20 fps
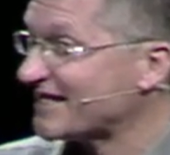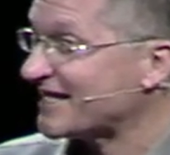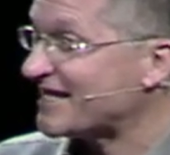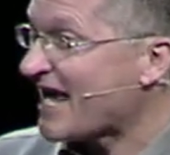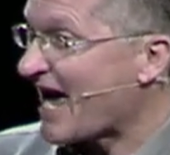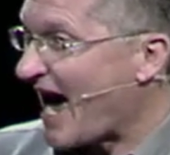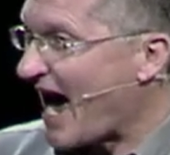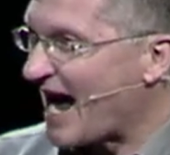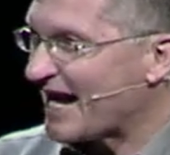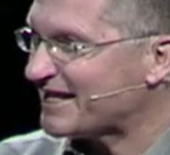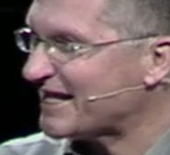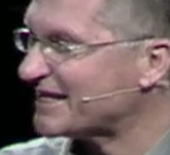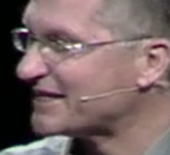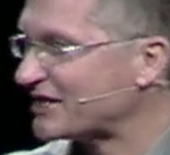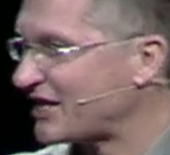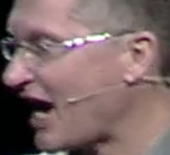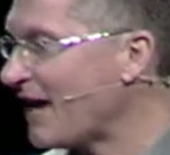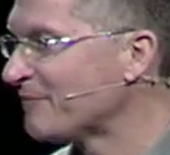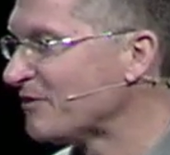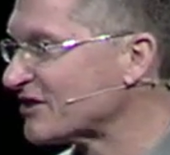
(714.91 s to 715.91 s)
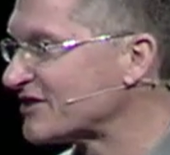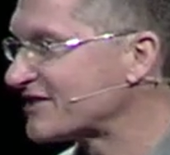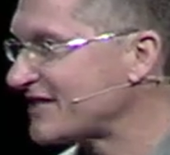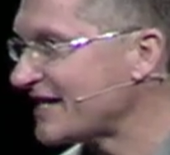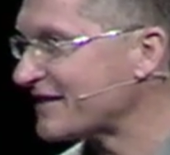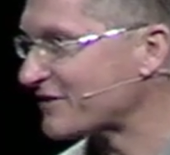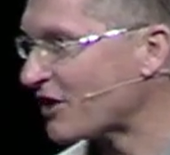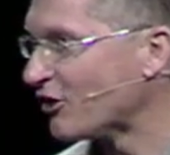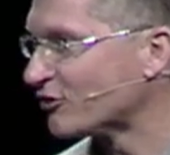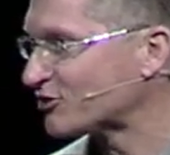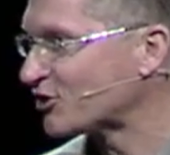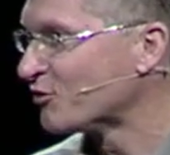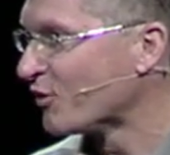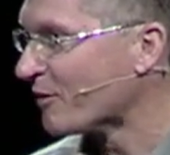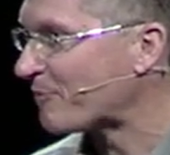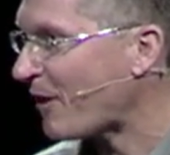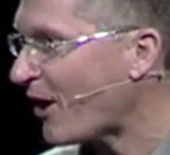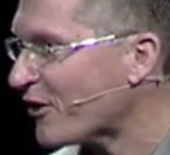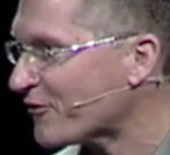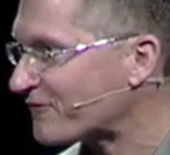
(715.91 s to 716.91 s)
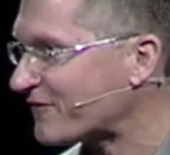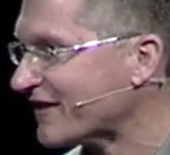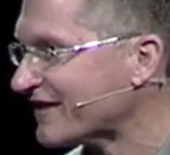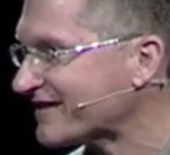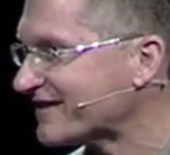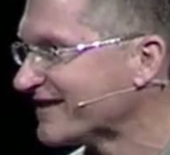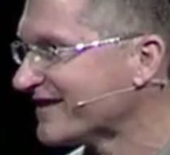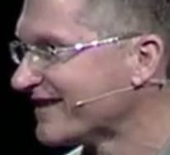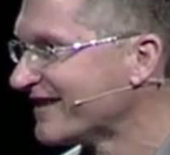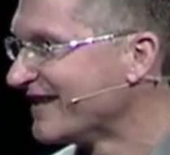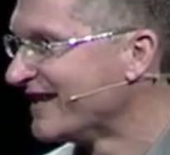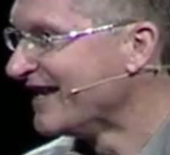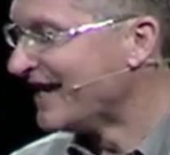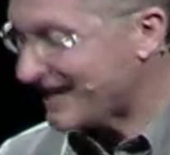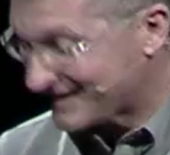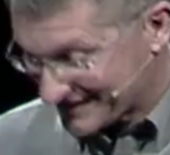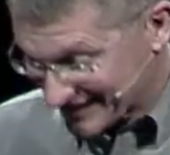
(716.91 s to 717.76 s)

said, I didn't come to seek those who are perfect. He